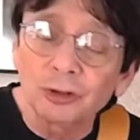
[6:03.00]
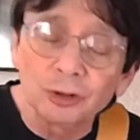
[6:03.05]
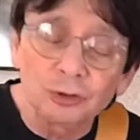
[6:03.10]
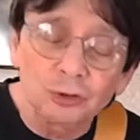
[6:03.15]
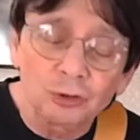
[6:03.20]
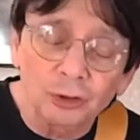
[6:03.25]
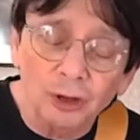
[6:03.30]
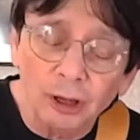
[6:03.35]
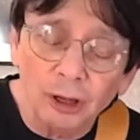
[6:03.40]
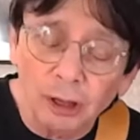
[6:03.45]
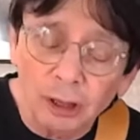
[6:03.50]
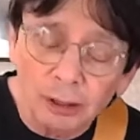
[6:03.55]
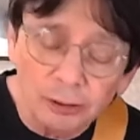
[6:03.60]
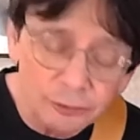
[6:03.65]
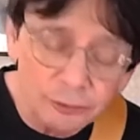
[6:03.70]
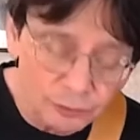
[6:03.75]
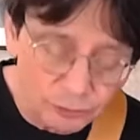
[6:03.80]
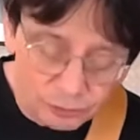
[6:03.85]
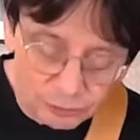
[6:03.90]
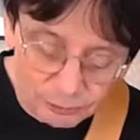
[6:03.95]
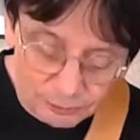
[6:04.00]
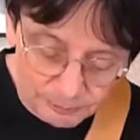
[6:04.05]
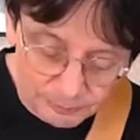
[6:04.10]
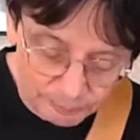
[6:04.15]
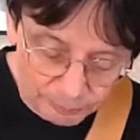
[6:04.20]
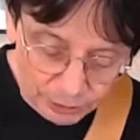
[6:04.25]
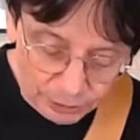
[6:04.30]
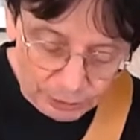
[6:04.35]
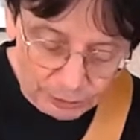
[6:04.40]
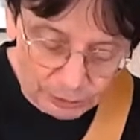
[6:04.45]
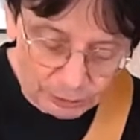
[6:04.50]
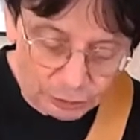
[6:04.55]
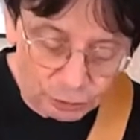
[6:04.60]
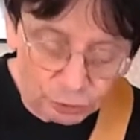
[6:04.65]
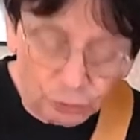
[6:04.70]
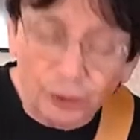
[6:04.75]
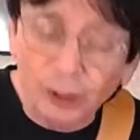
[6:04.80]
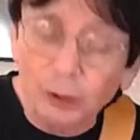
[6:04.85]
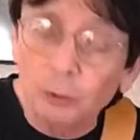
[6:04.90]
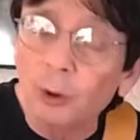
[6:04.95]
the judge, he
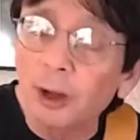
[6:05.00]
said,